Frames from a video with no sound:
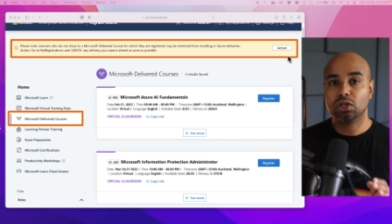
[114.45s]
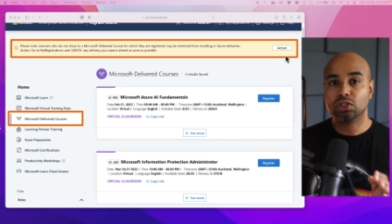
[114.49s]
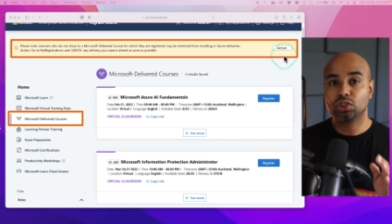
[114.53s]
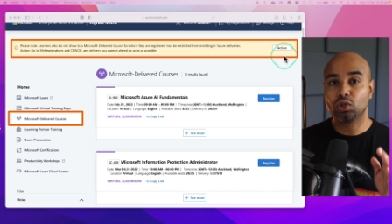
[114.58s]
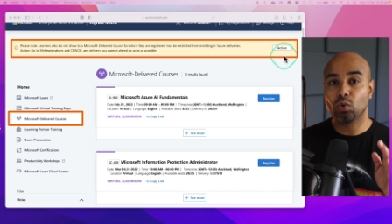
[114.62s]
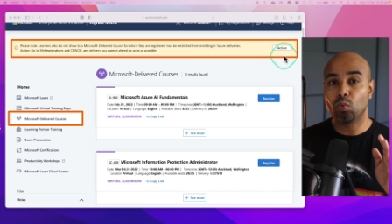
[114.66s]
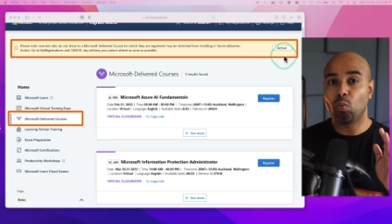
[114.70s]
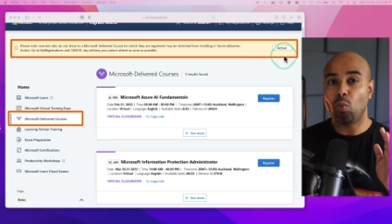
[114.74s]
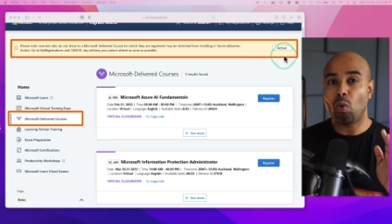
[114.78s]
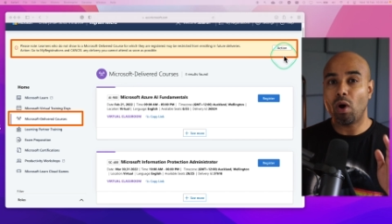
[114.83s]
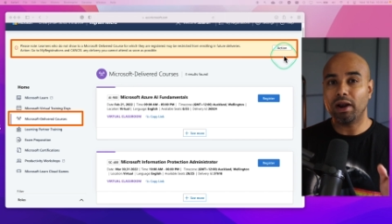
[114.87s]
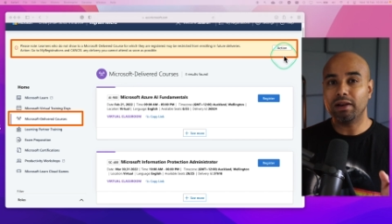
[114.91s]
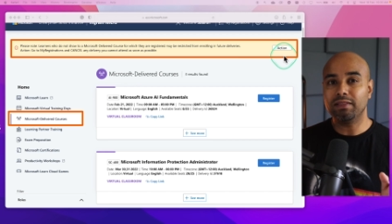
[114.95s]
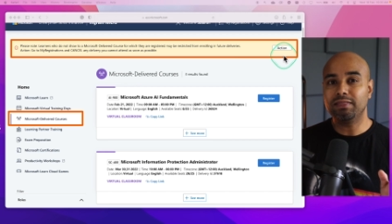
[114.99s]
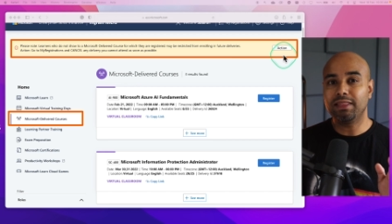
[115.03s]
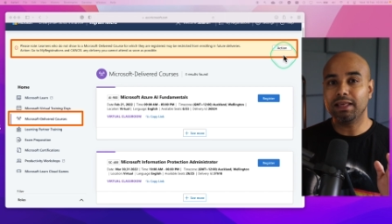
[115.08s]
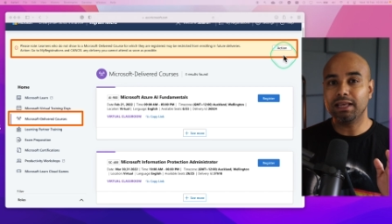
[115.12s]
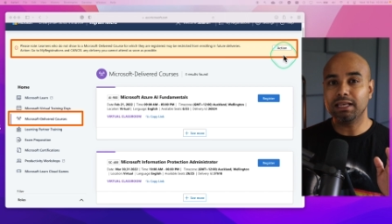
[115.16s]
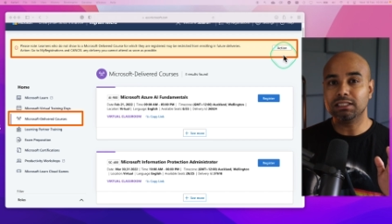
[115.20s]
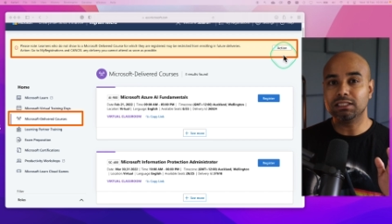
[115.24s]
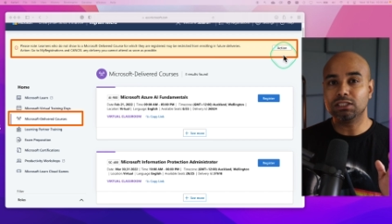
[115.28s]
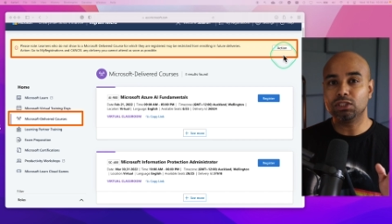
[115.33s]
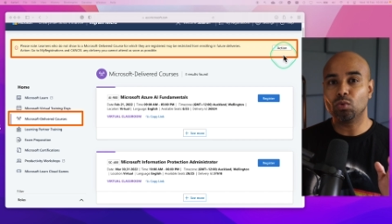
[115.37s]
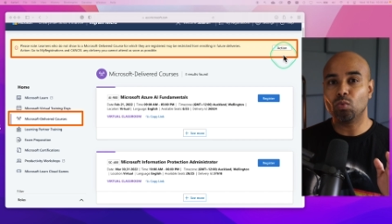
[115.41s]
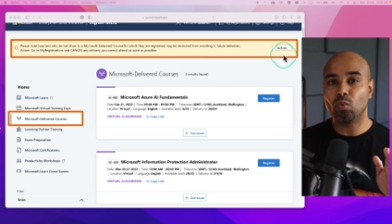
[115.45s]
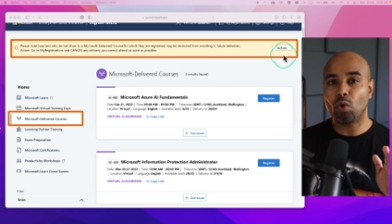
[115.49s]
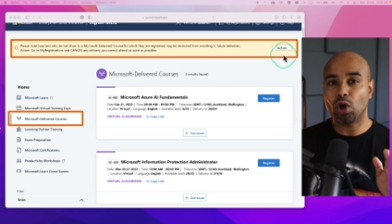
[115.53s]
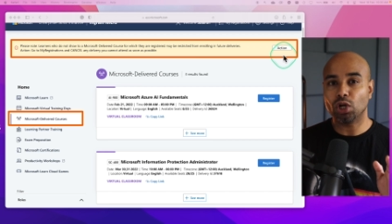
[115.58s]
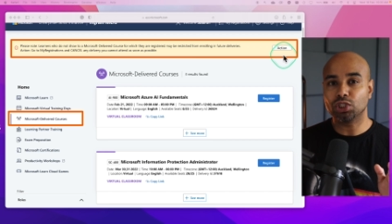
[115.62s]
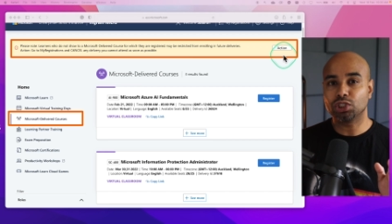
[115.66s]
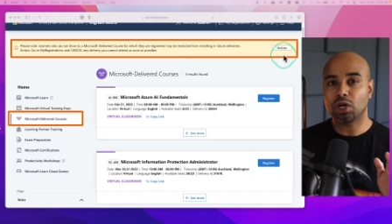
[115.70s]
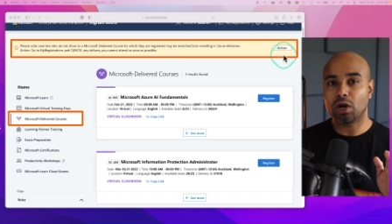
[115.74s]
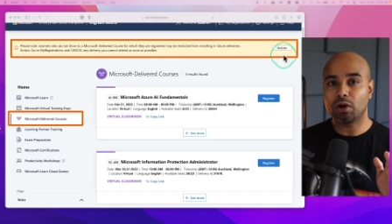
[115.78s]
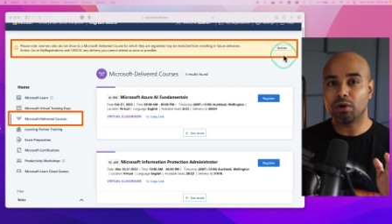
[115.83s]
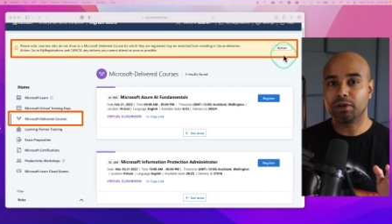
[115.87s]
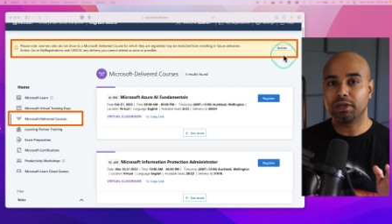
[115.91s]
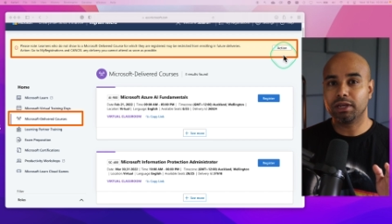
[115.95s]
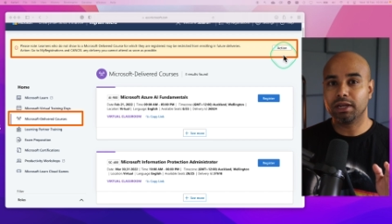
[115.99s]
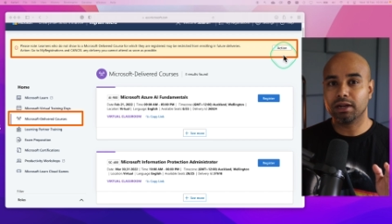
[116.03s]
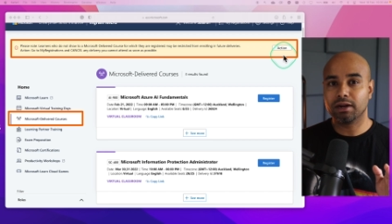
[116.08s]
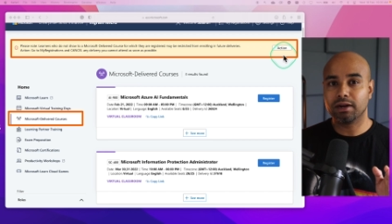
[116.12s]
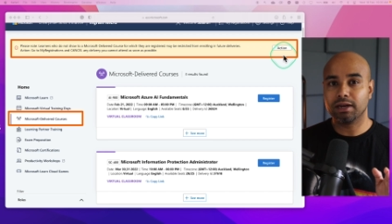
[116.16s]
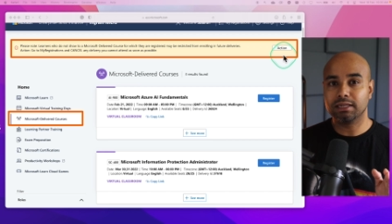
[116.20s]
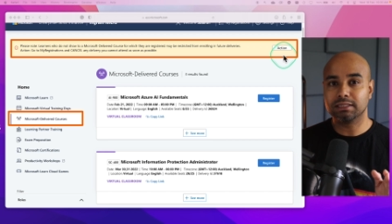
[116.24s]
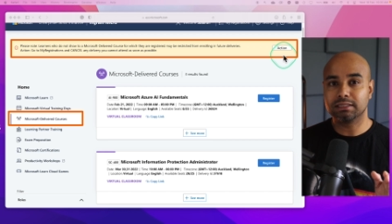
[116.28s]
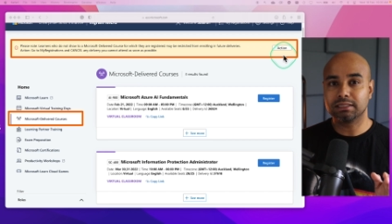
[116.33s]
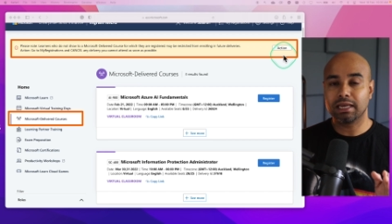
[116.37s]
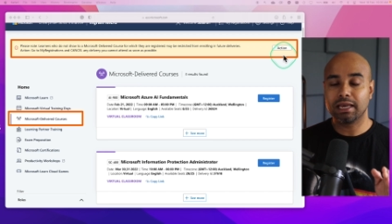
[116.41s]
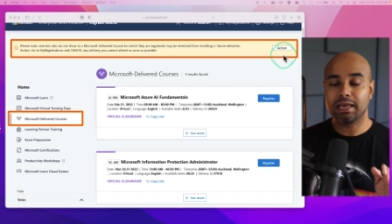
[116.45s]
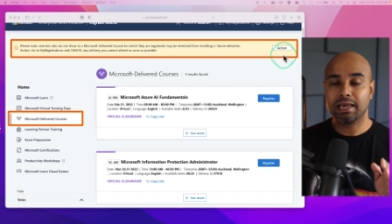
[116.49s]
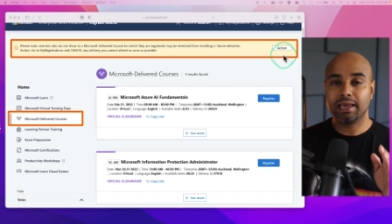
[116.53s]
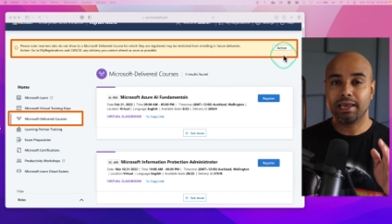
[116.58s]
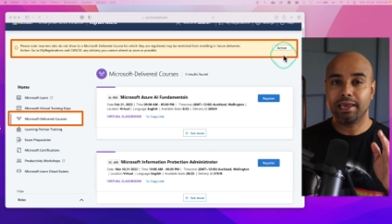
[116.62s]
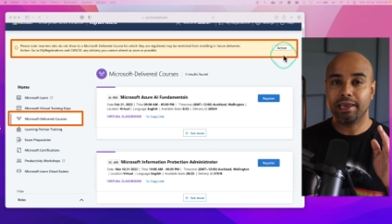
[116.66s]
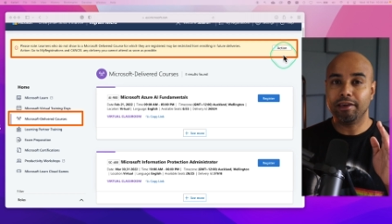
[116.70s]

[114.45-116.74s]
So one thing to watch out here is